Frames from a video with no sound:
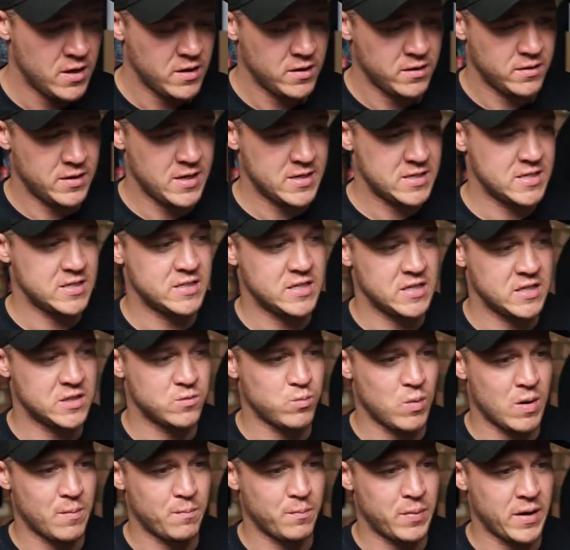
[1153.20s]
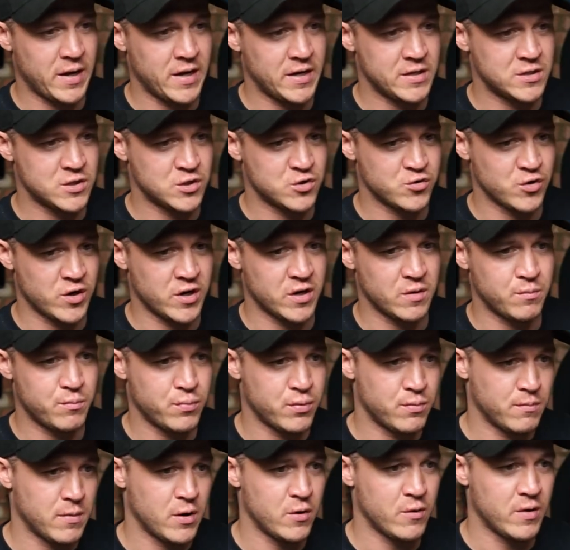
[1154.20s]
this is his one pager trying to
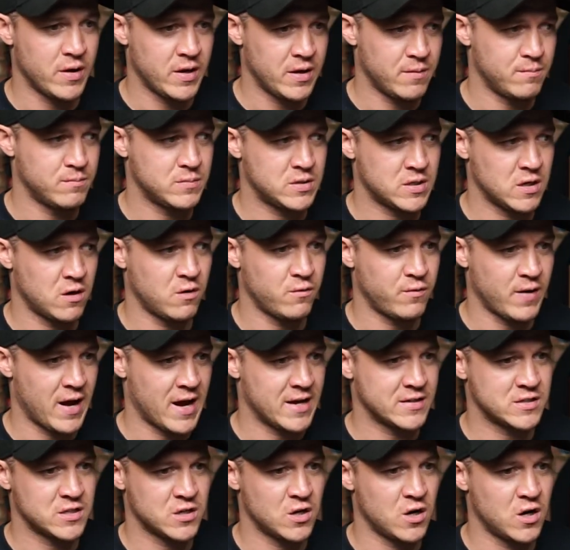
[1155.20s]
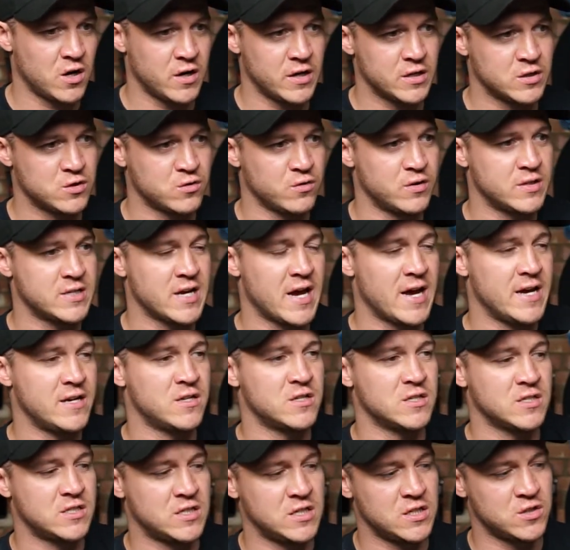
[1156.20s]
promote himself as an artist, or his
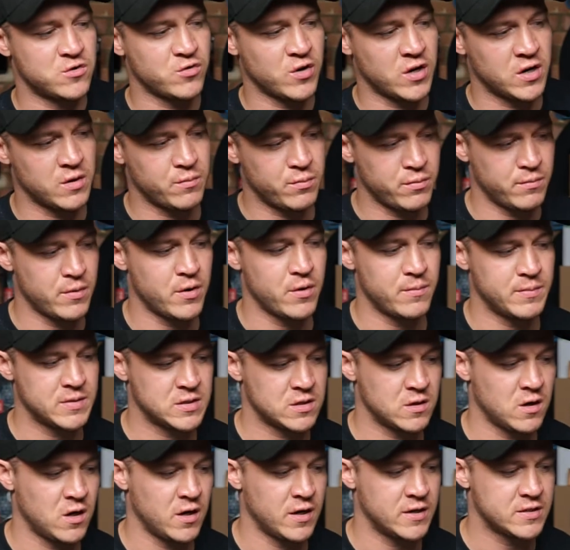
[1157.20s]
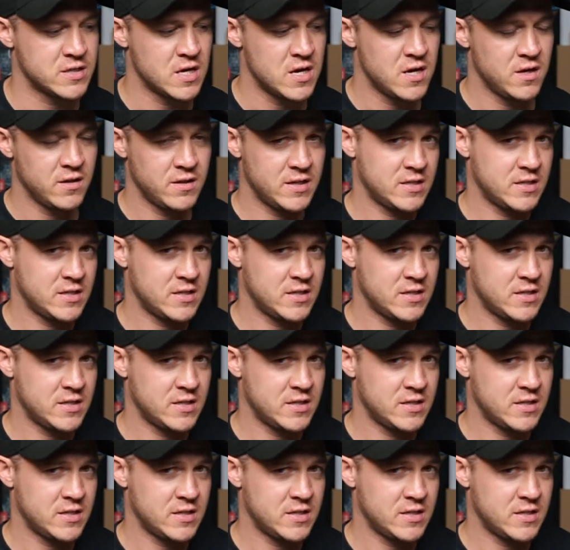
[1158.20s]
agency trying to promote him as an artist.